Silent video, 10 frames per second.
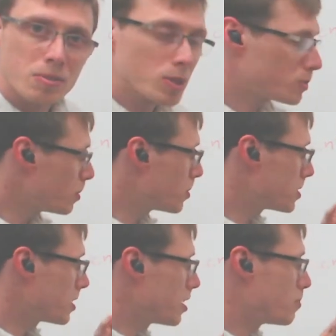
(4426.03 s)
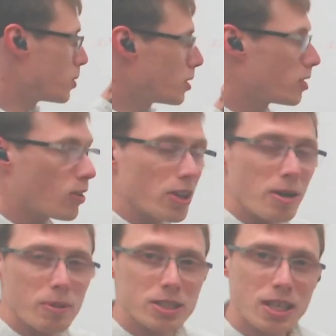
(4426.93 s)
must be because they didn't put in all
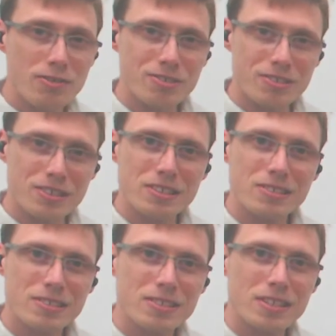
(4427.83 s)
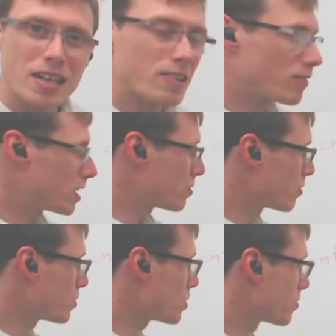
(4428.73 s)
that much effort, and vice
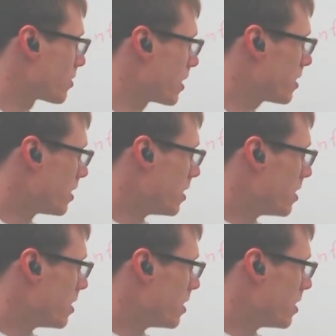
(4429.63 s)
versa, right?